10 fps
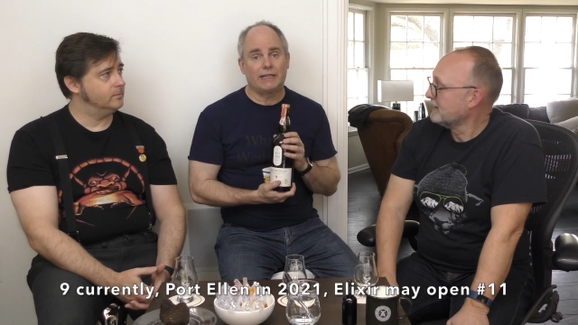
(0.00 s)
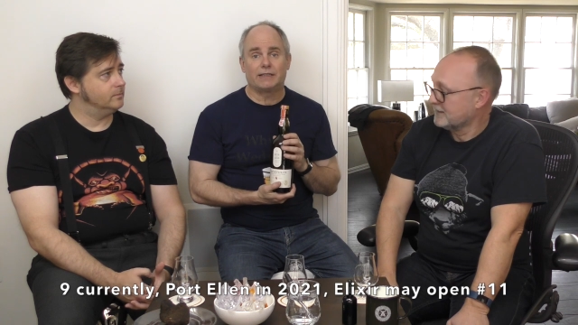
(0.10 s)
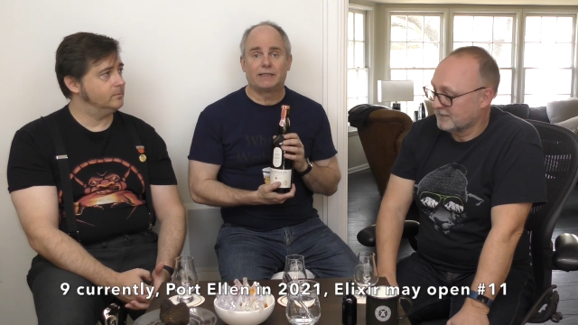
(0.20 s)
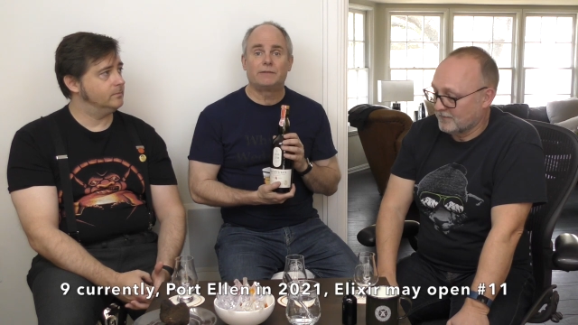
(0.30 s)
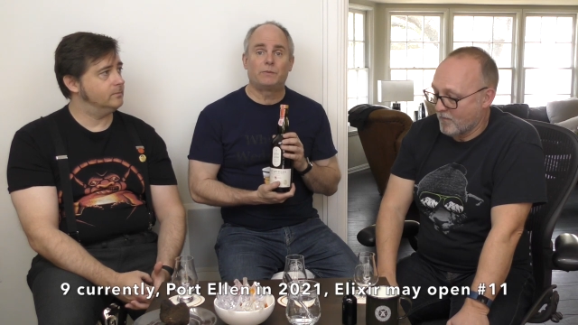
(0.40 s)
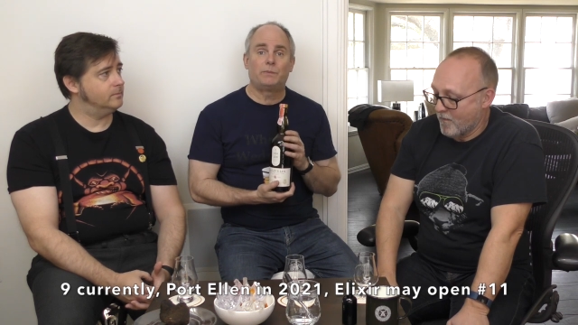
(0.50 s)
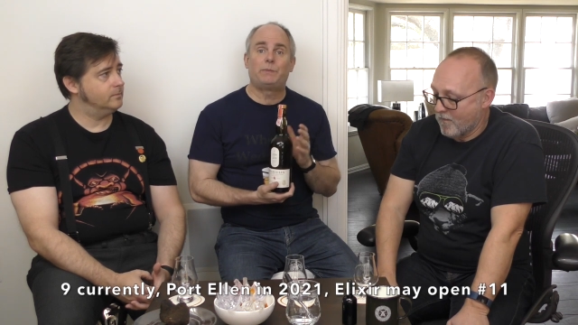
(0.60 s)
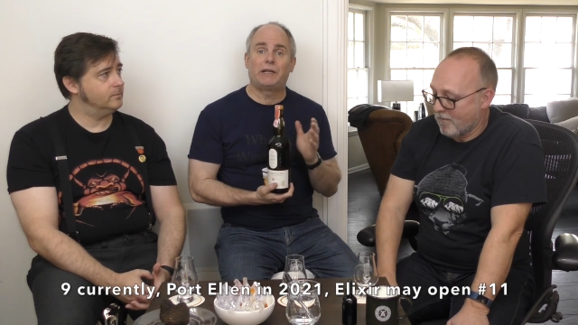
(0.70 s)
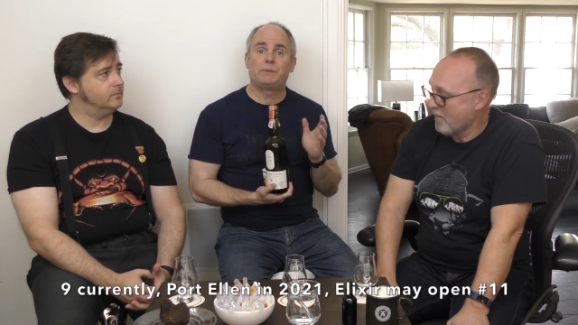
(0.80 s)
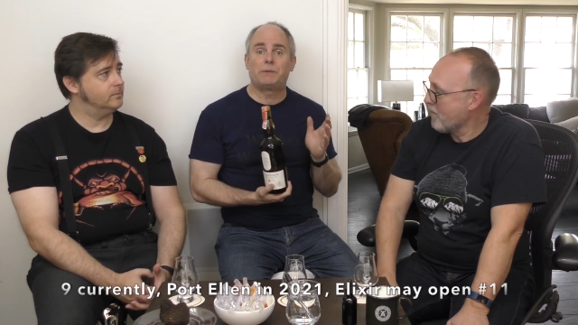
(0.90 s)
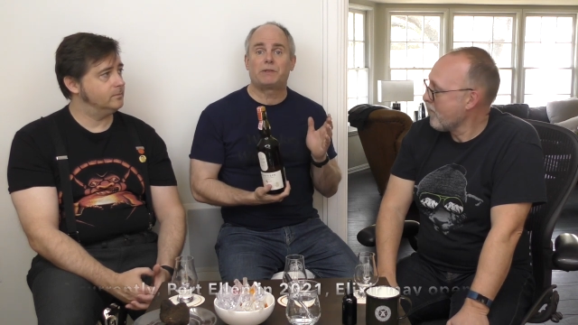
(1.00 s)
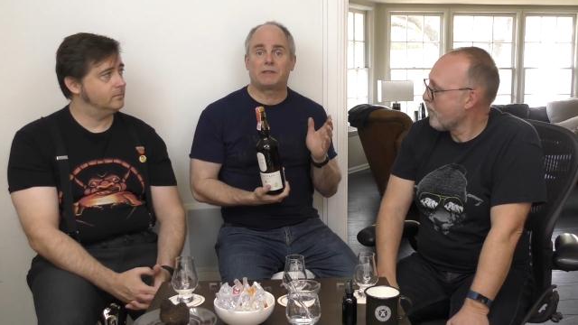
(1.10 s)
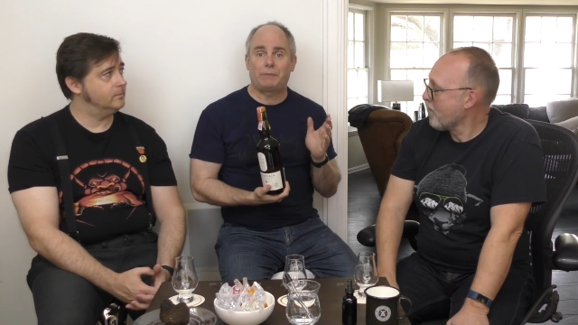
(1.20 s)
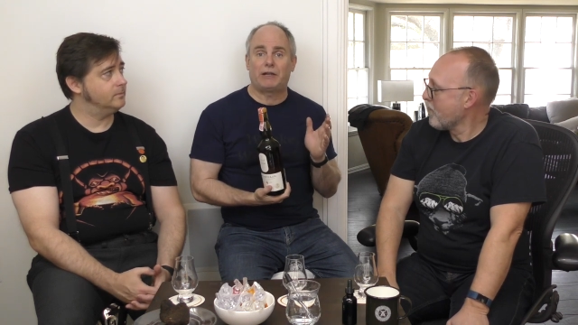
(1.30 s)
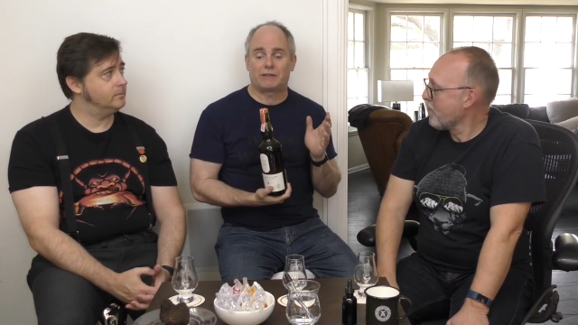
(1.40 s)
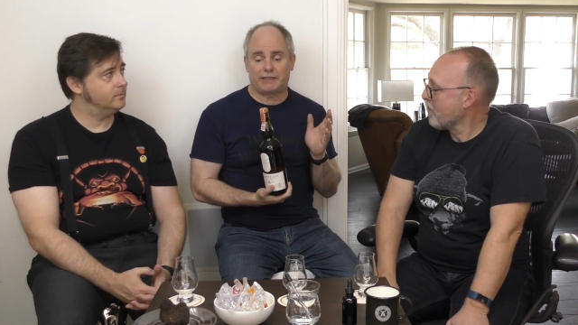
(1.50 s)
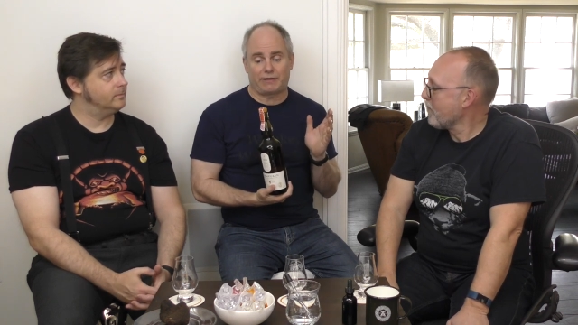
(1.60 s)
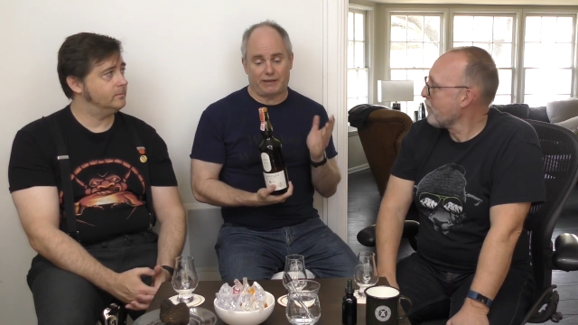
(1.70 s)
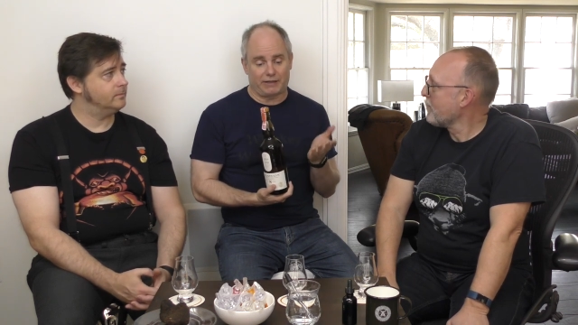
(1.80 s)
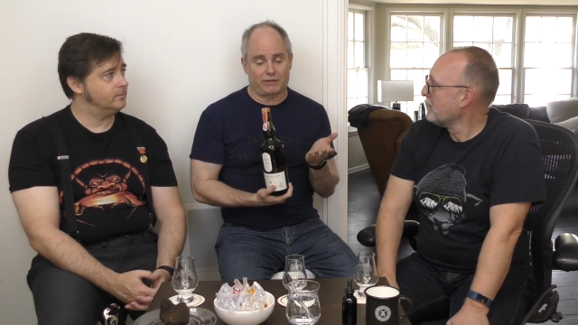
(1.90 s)
Speaker 1: yeah, people apparently
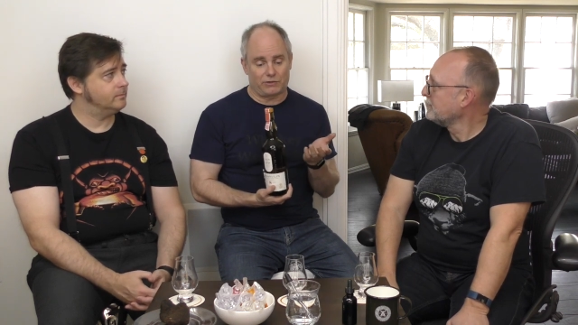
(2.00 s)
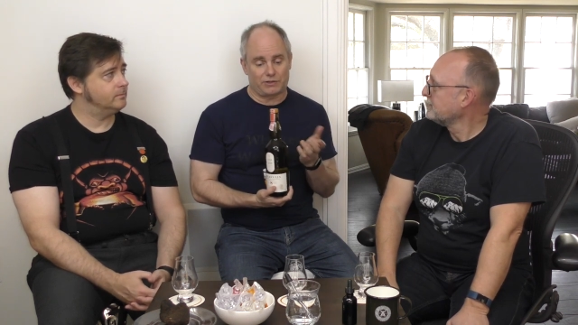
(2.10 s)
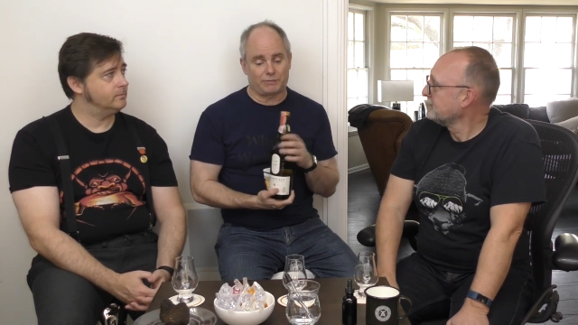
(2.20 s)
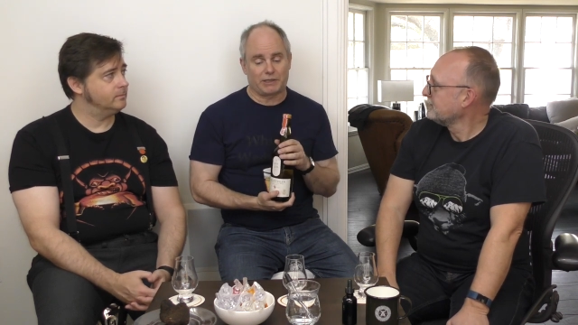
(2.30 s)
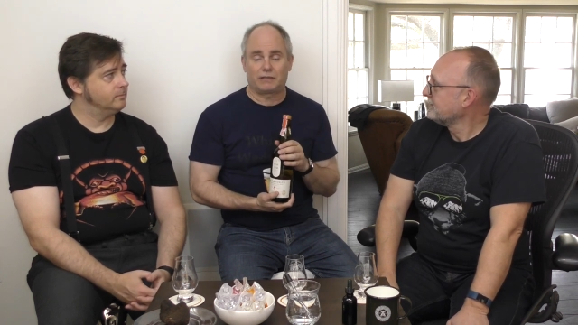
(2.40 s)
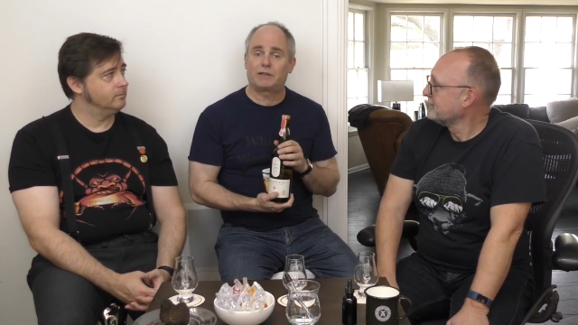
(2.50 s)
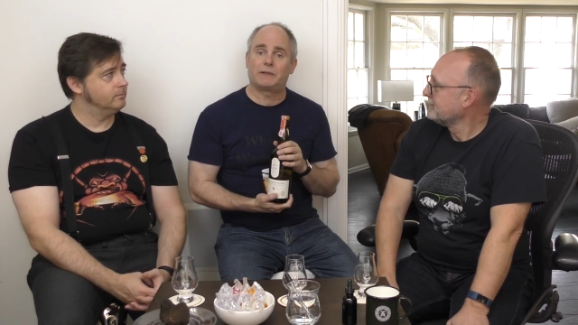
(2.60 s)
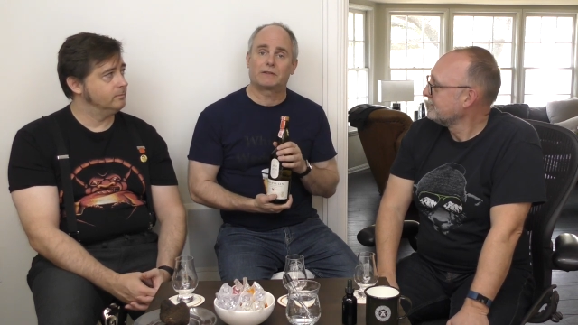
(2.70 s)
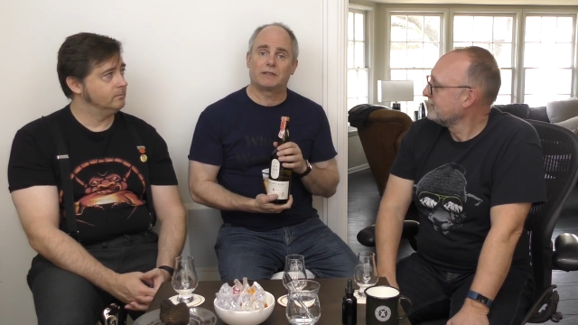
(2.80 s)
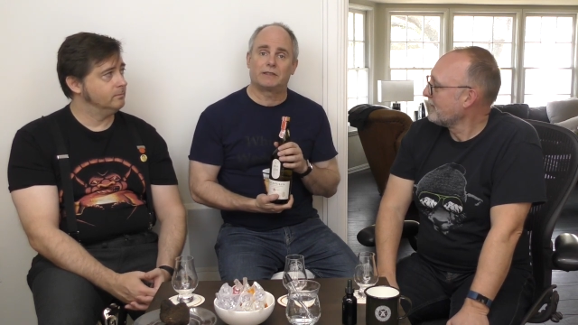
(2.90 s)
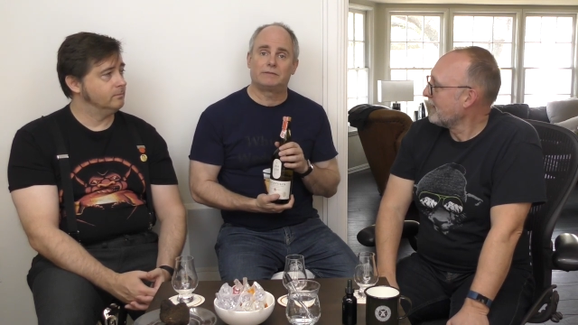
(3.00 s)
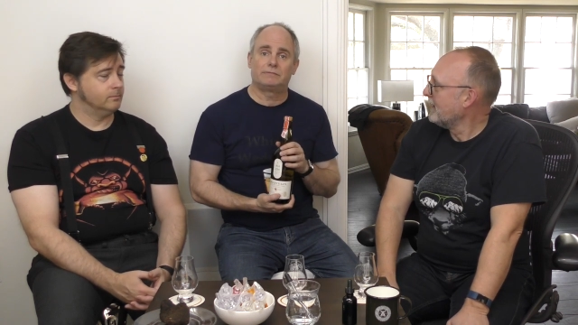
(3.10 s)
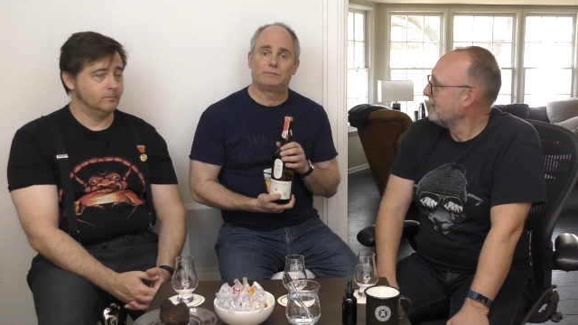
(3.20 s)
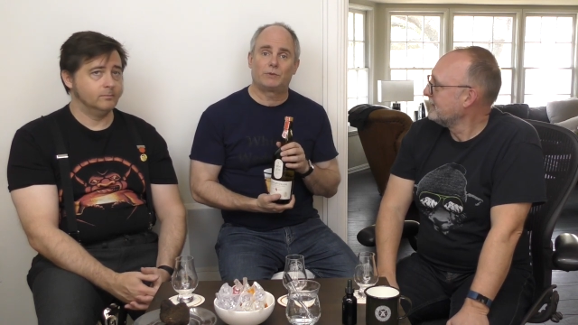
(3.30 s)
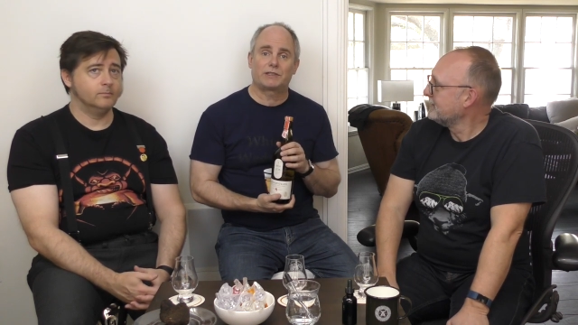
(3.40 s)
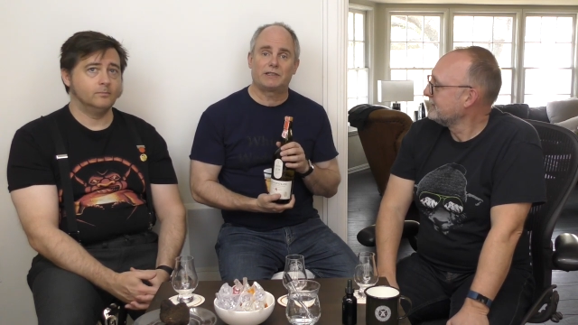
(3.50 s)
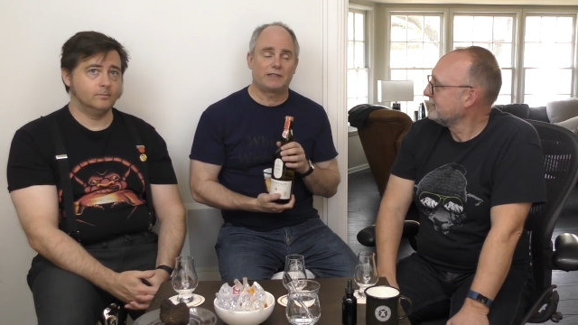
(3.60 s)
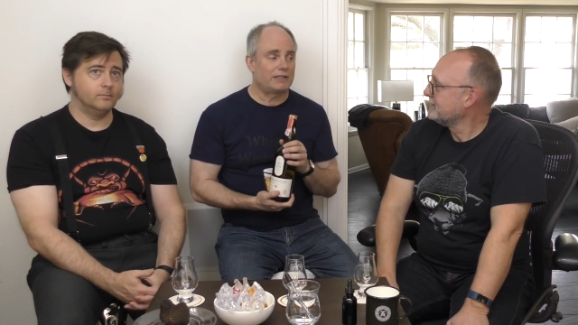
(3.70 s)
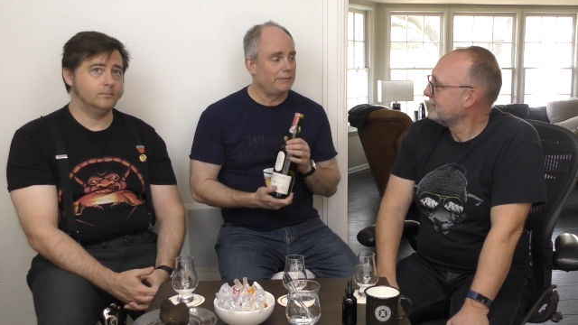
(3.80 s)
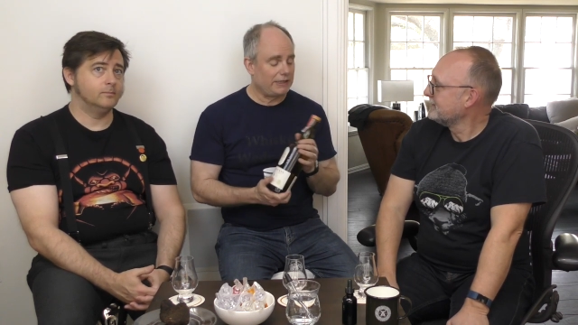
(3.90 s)
think there's something good about the yeah. whiskey
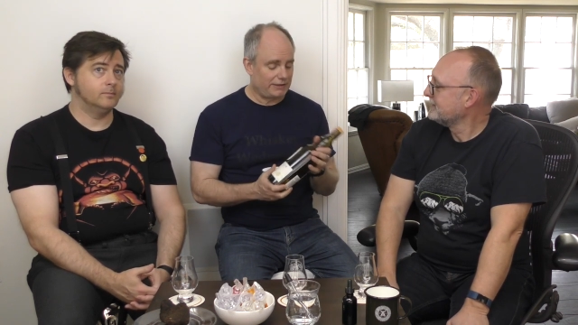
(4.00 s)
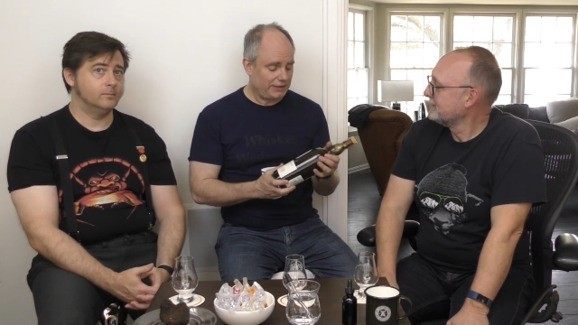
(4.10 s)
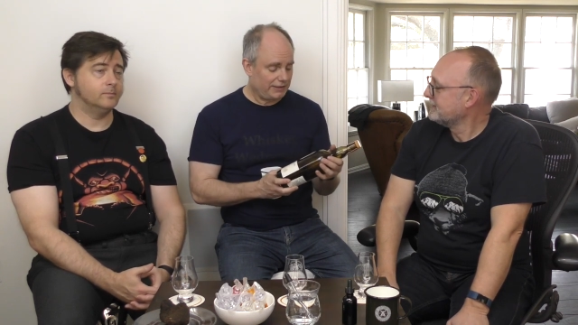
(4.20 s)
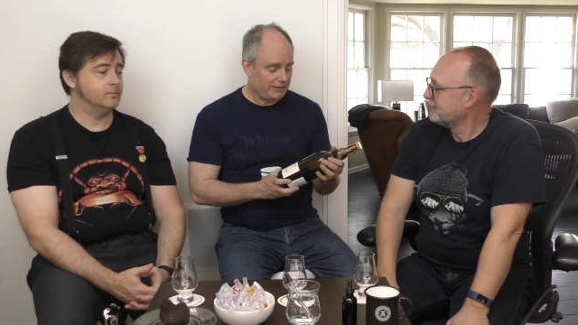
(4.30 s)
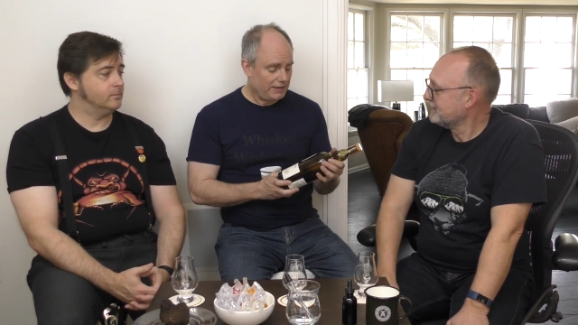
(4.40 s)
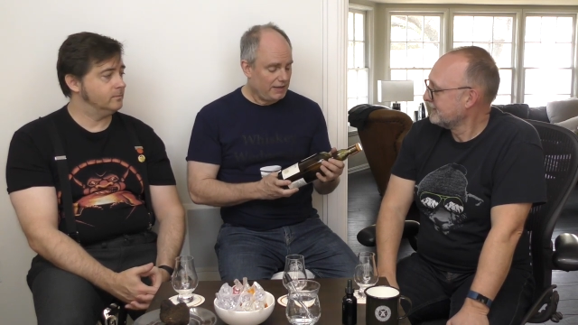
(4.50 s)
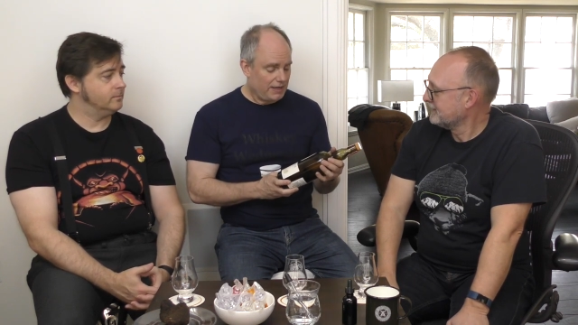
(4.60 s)
that they make on Islay.